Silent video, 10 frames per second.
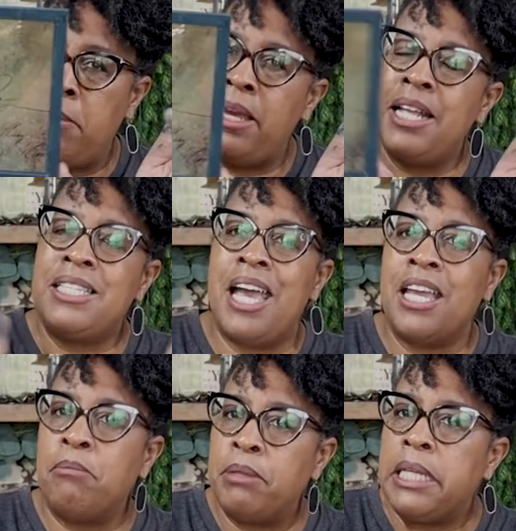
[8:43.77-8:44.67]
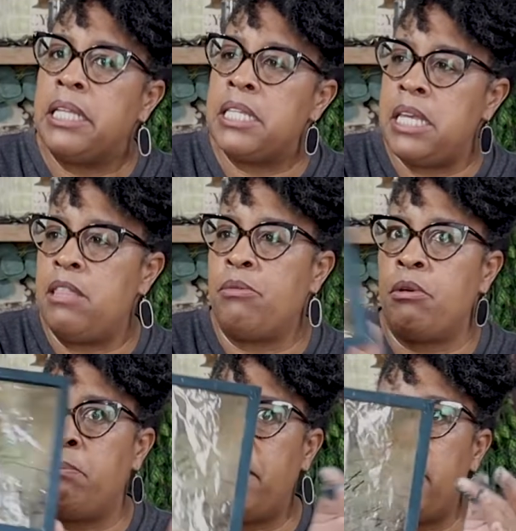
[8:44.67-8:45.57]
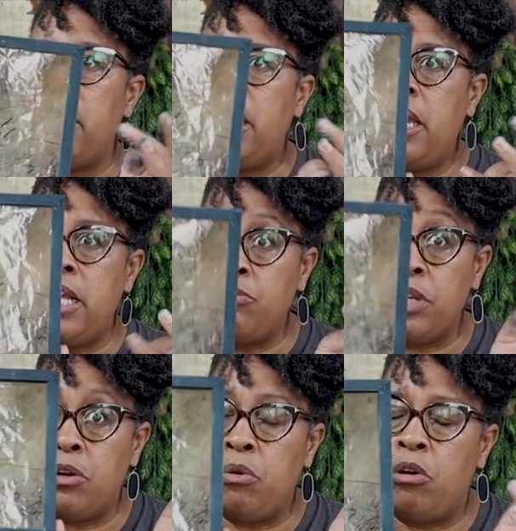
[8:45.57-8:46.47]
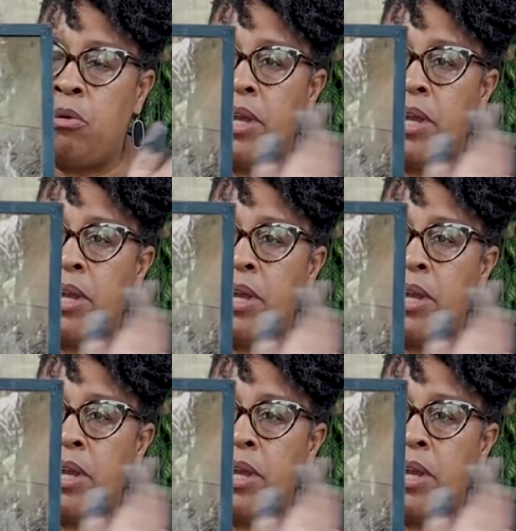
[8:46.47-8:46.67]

I mean, it's not completely see-through, but it's really cool.